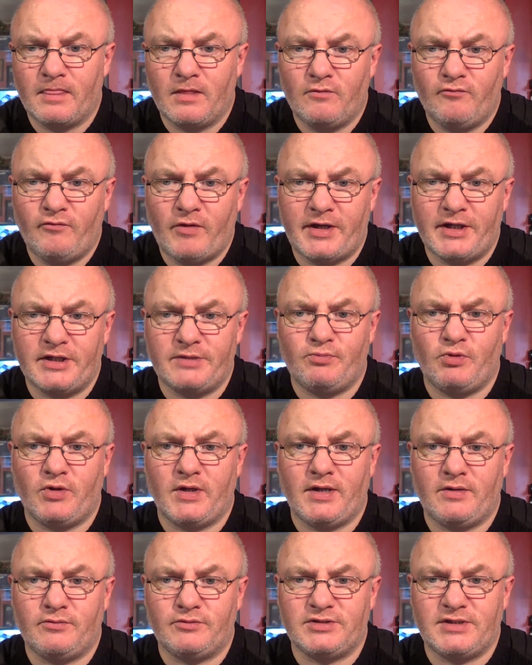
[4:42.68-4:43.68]
reddish
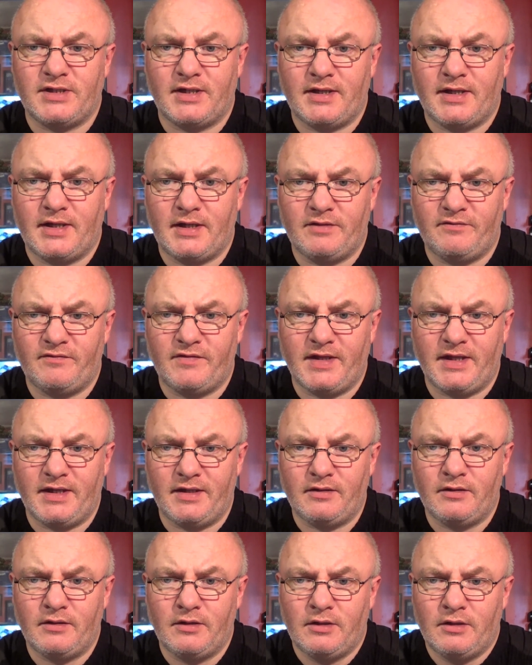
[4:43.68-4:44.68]
browns, that kind of
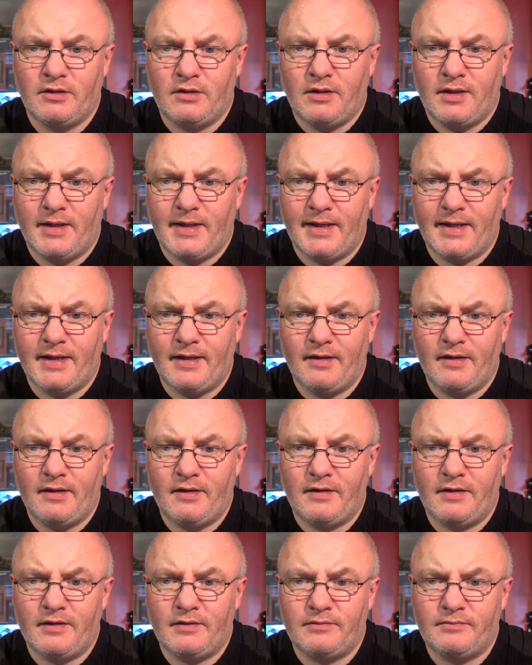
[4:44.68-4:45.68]
thing.
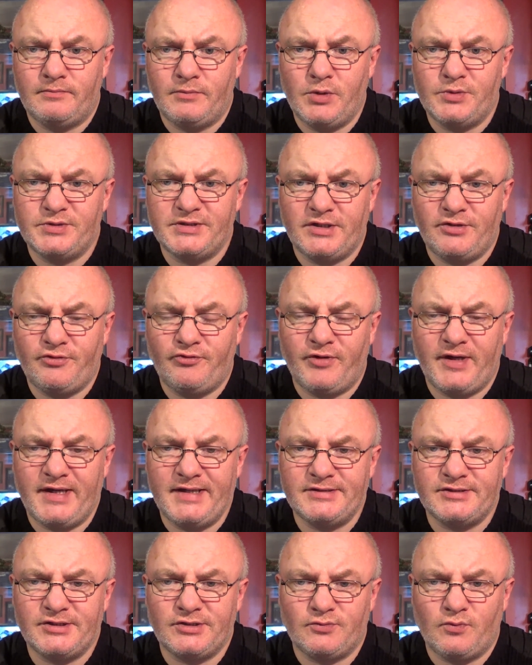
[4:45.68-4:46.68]
Muted
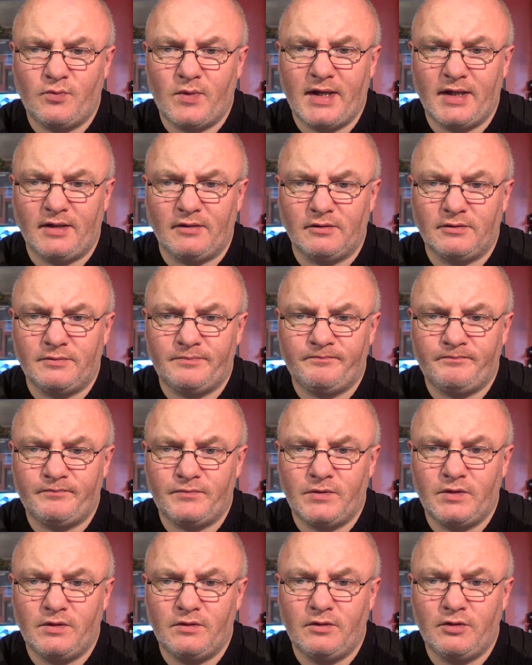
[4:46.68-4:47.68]
greens as well.
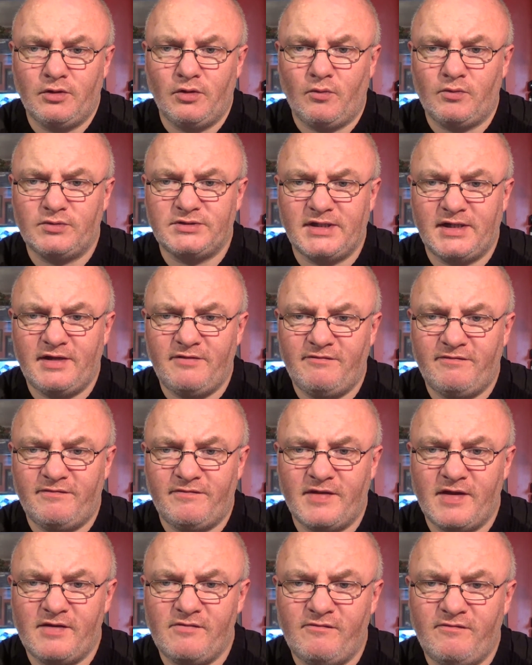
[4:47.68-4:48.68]
You don't want
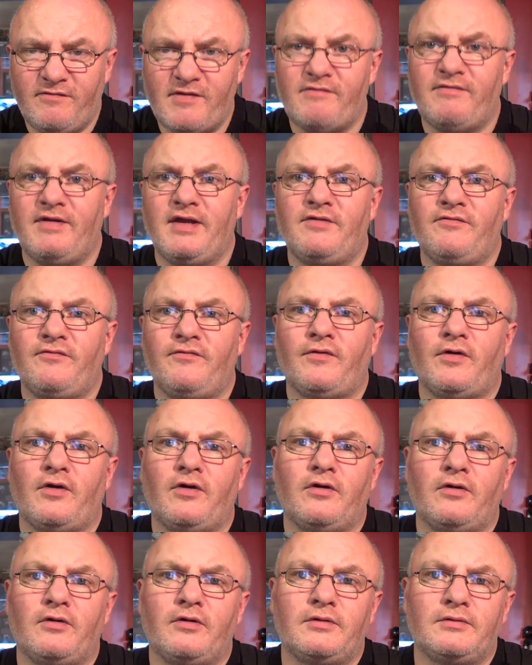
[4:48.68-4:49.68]
anything vivid
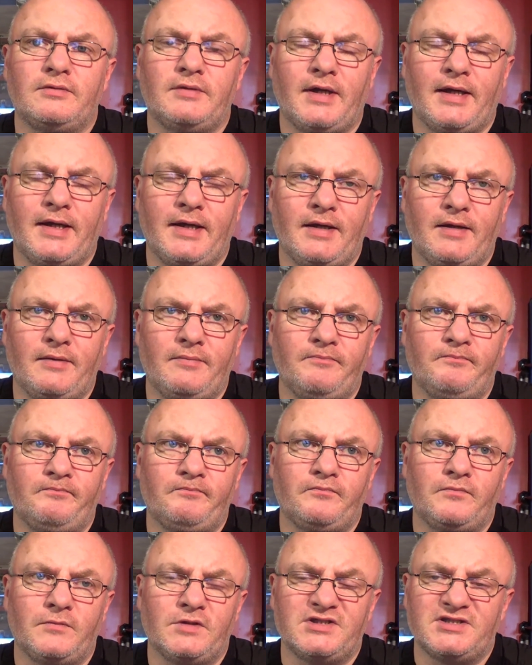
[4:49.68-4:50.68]
for
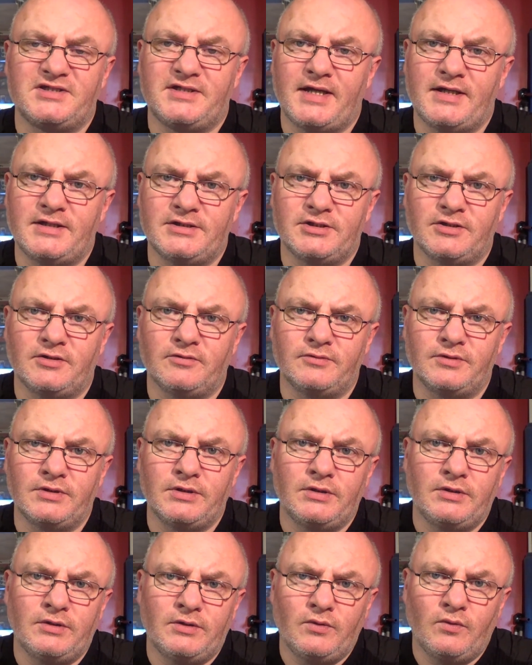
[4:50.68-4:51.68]
skin tone
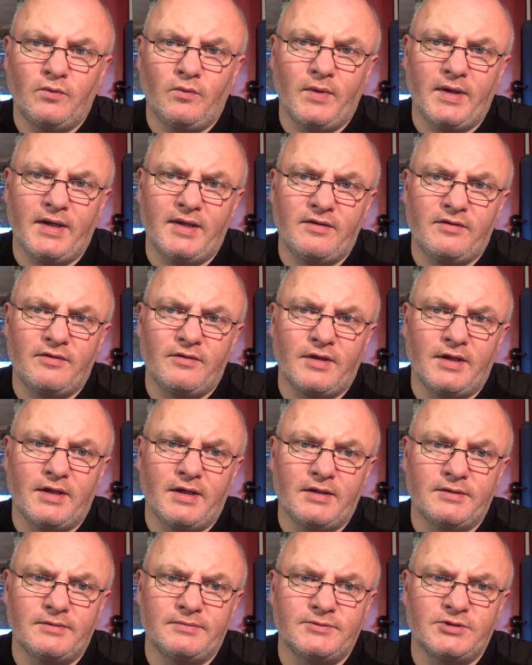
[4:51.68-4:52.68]
with
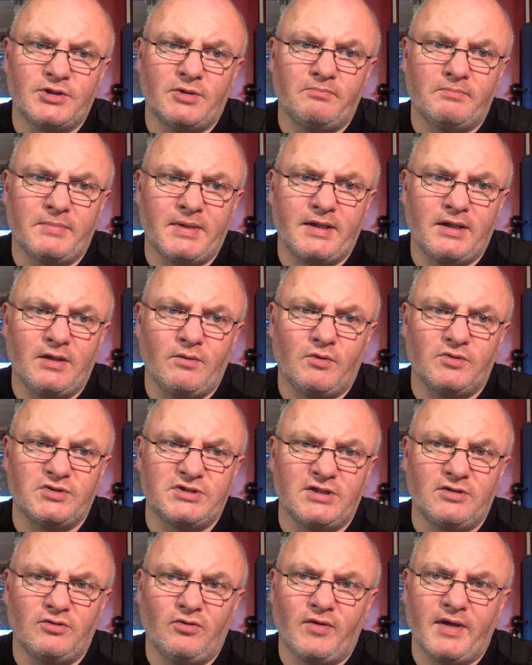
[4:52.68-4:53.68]
zombie. You want
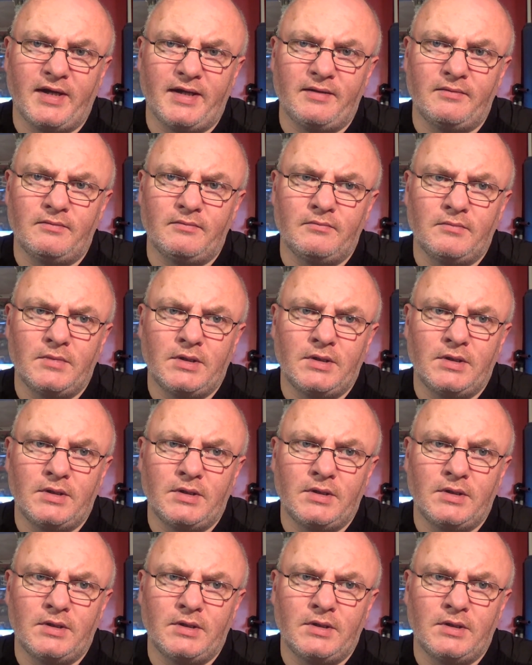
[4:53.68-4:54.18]
it looking